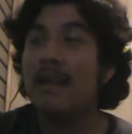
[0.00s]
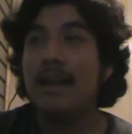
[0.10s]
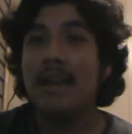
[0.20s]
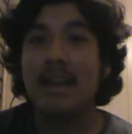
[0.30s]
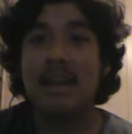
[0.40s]

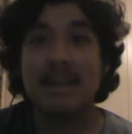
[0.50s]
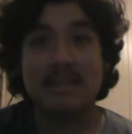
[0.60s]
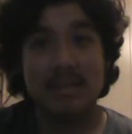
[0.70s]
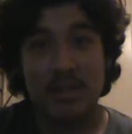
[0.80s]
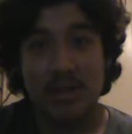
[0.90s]
Hey guys,
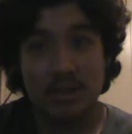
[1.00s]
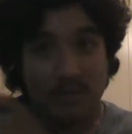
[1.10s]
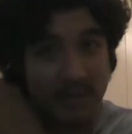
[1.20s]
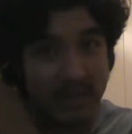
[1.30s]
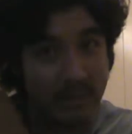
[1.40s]
so
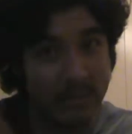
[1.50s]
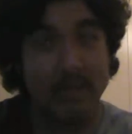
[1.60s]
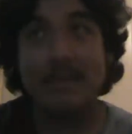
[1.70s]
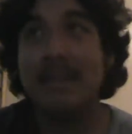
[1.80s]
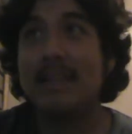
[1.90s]
today we're
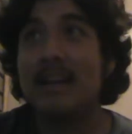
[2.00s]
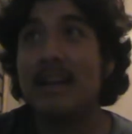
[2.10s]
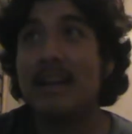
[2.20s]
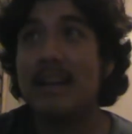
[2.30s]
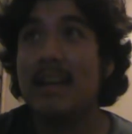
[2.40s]
gonna be
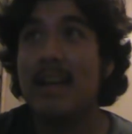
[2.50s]
talking